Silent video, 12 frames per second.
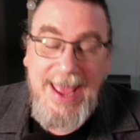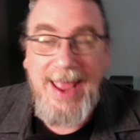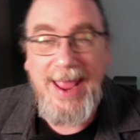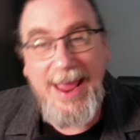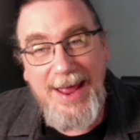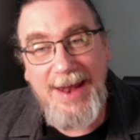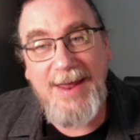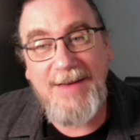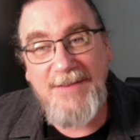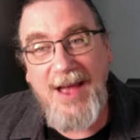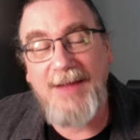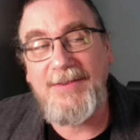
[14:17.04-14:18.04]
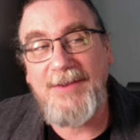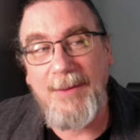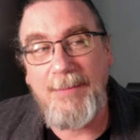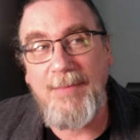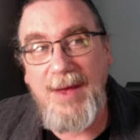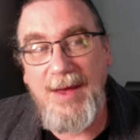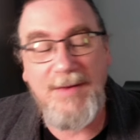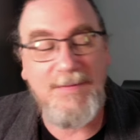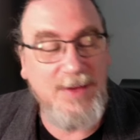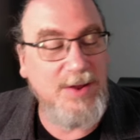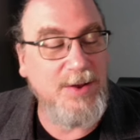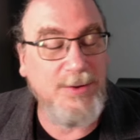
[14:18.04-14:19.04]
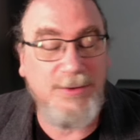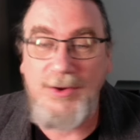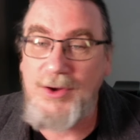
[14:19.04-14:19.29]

and I've got some uh, videos